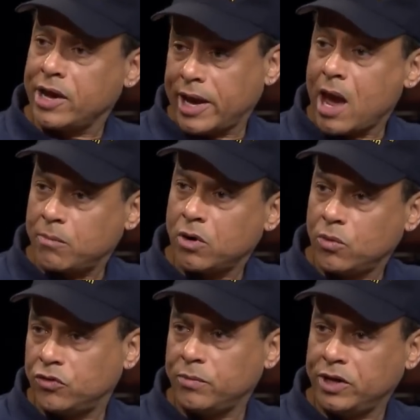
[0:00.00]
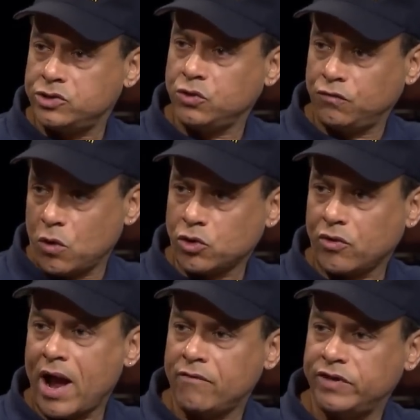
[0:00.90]
a camera with me to
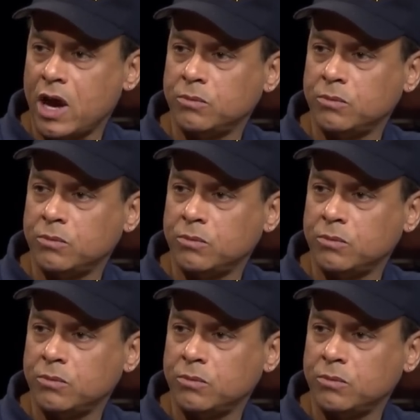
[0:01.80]
photograph the